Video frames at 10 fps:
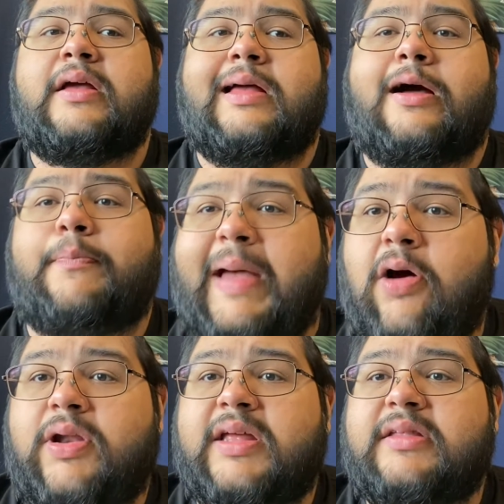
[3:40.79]

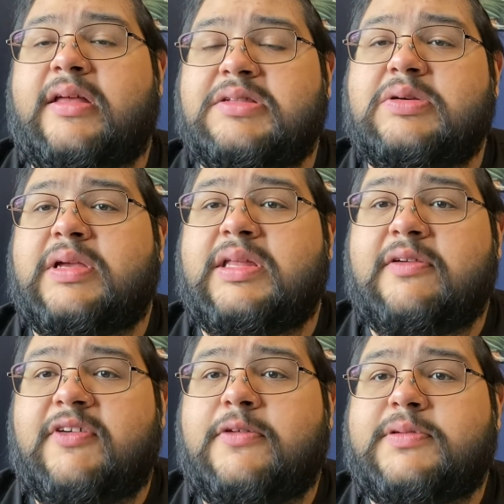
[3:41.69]
about it, and so he
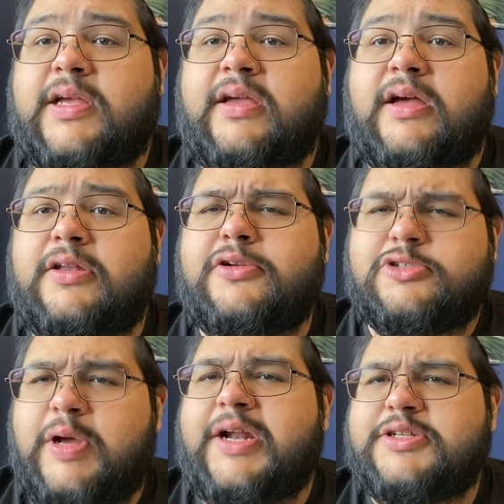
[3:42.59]
develops like a new
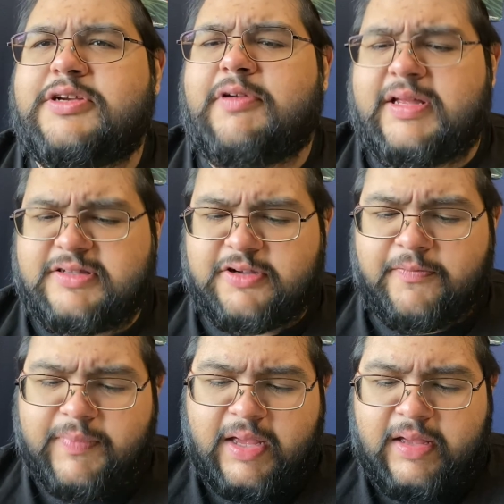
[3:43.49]
strategy, right? So
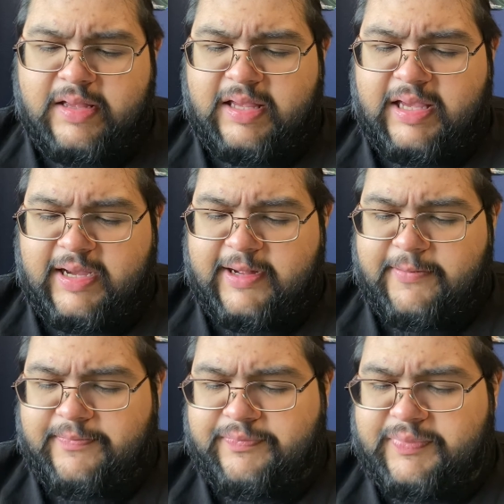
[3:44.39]
he
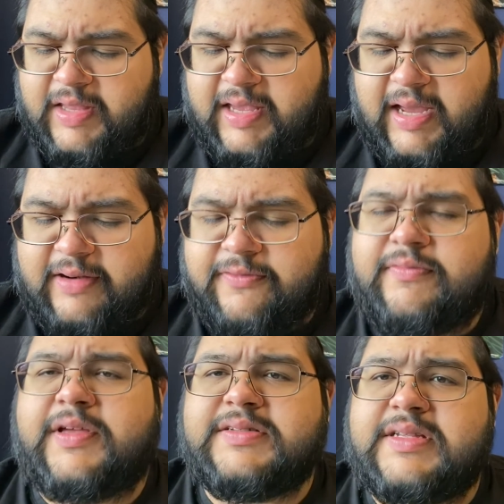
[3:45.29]
um, he kind of
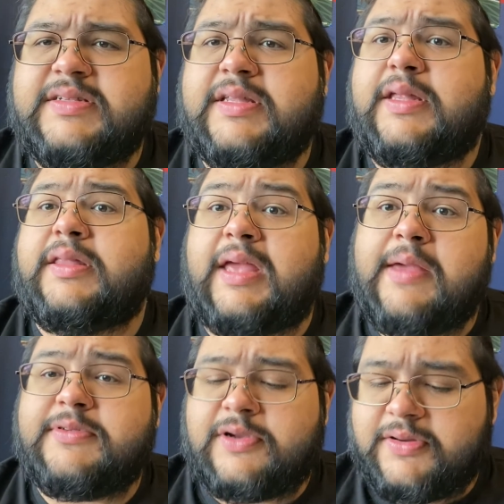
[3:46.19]
does this, and then the game
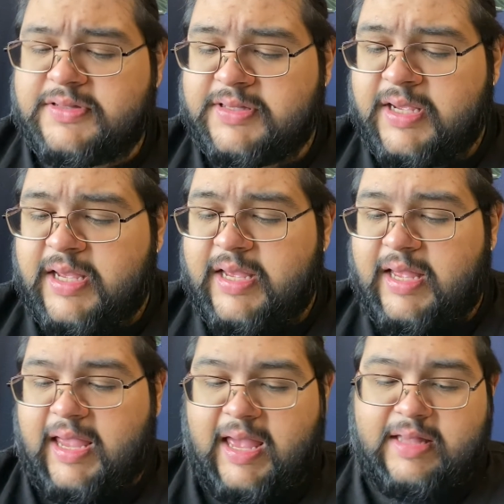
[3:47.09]
starts,
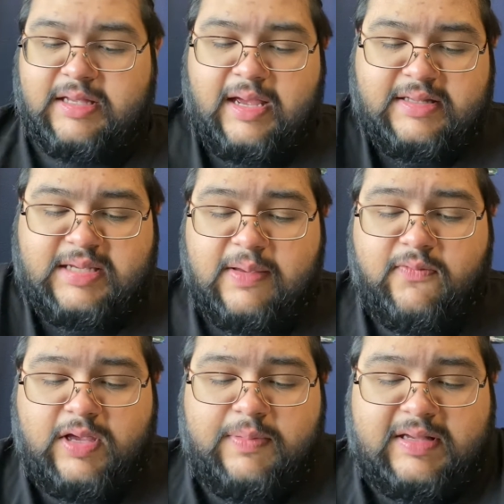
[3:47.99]
and uh, Team
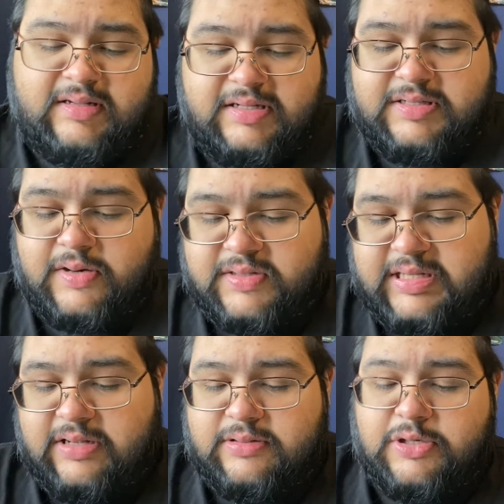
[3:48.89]
V basically starts
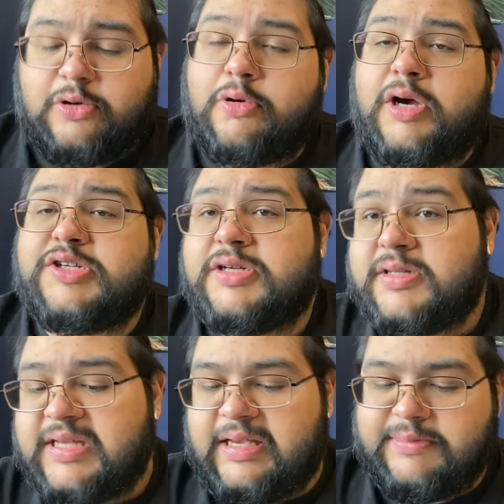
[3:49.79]
out to crush
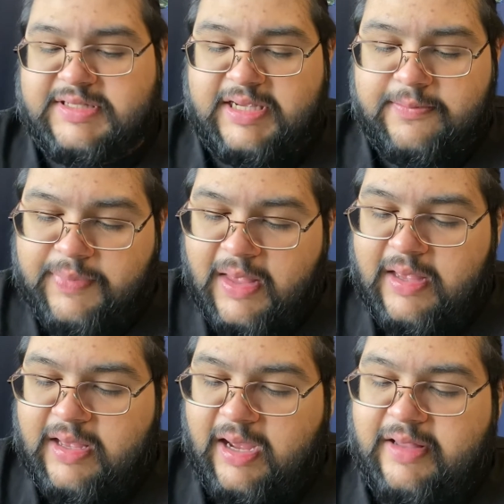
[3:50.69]
Team Z.
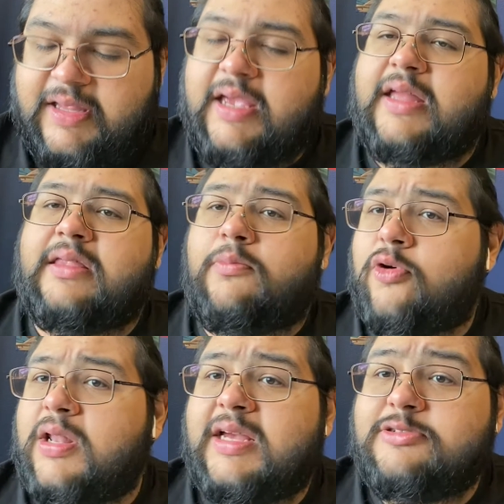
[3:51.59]
Uh, they get
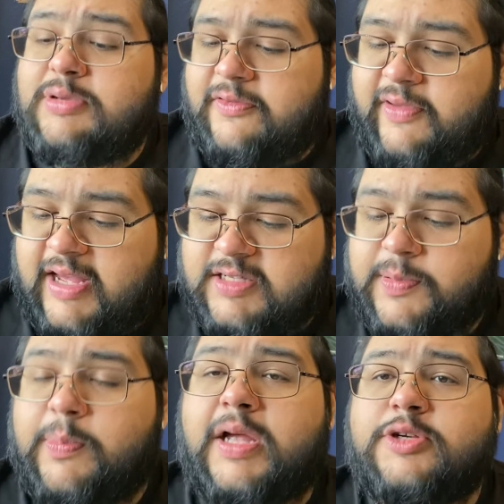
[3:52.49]
demoralized really fast,
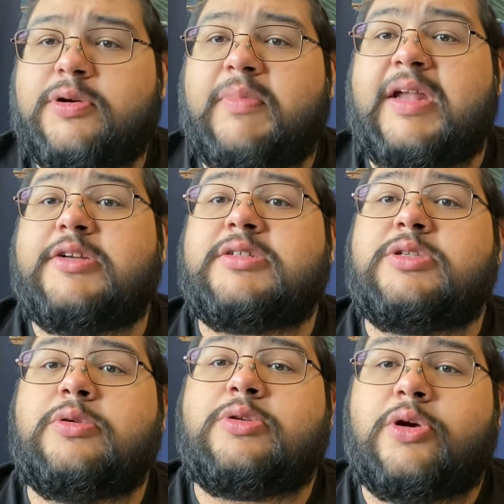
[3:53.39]
but Bachiro manages
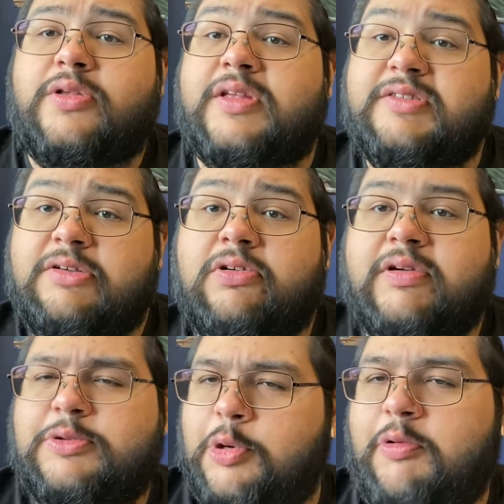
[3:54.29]
to turn a zero
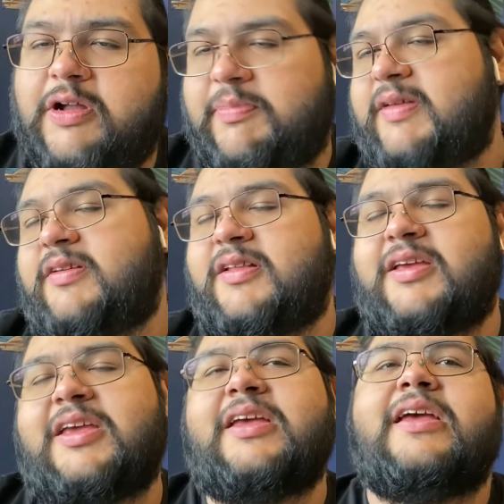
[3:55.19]
into a one, basically.
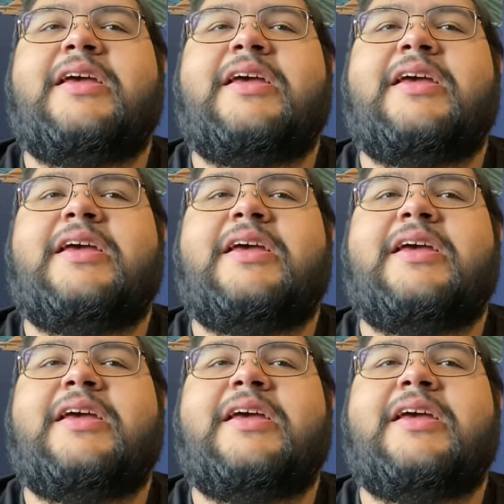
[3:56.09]
He